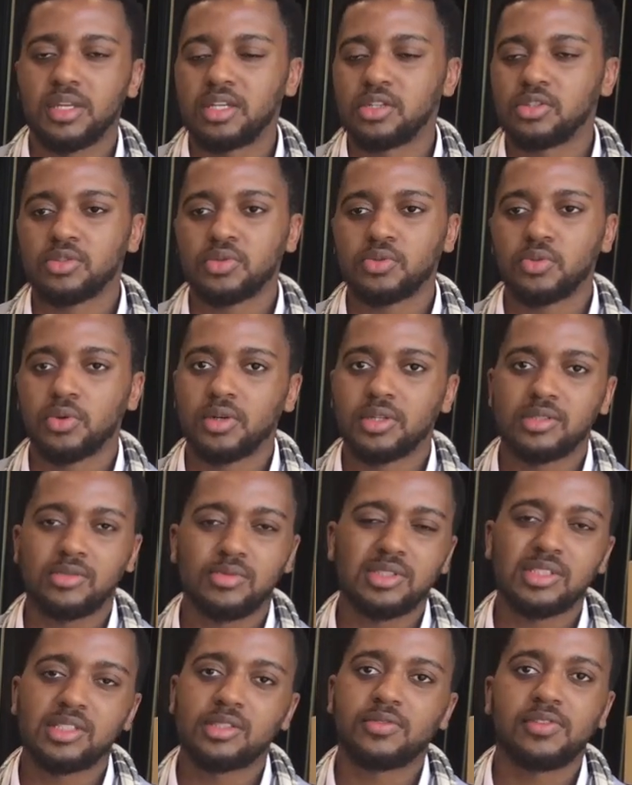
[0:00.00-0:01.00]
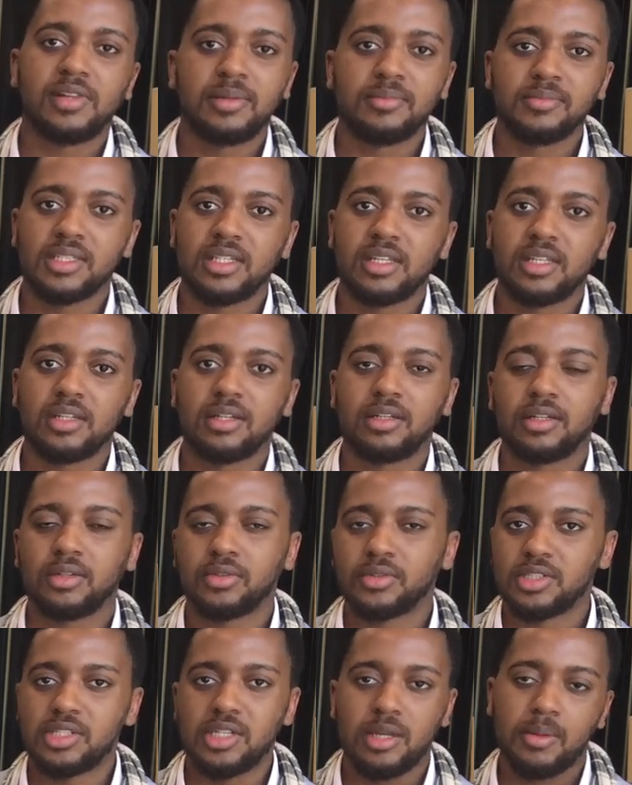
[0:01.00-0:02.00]
The issues were it was just flimsy,
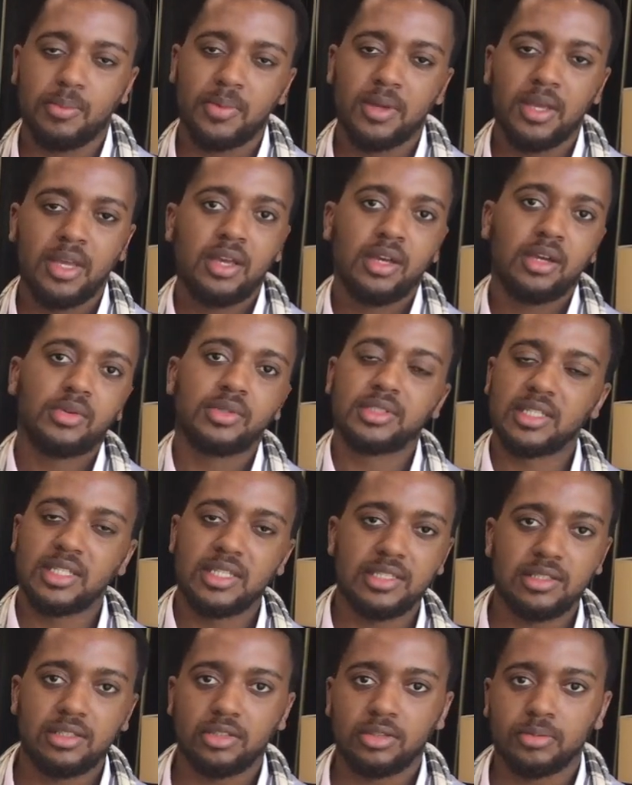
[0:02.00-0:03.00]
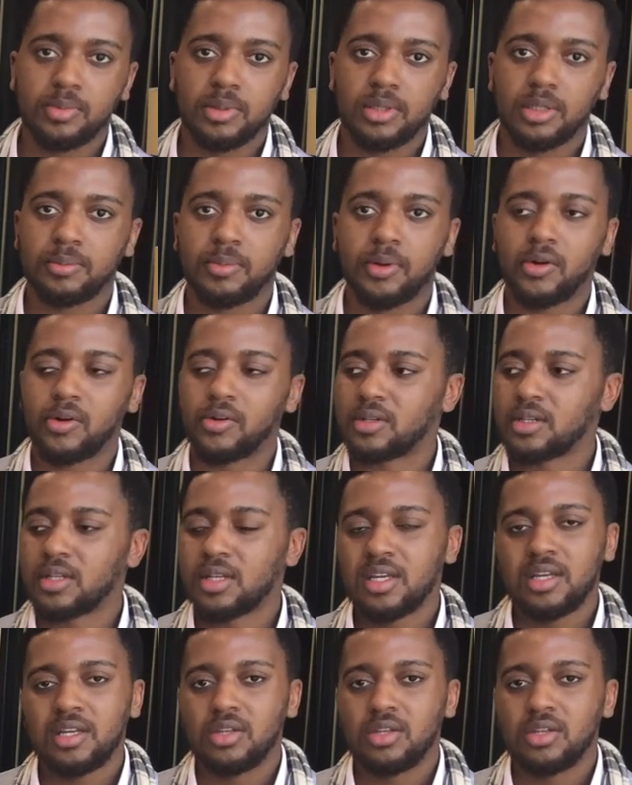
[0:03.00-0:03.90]
looked cheap, was easy to pull apart.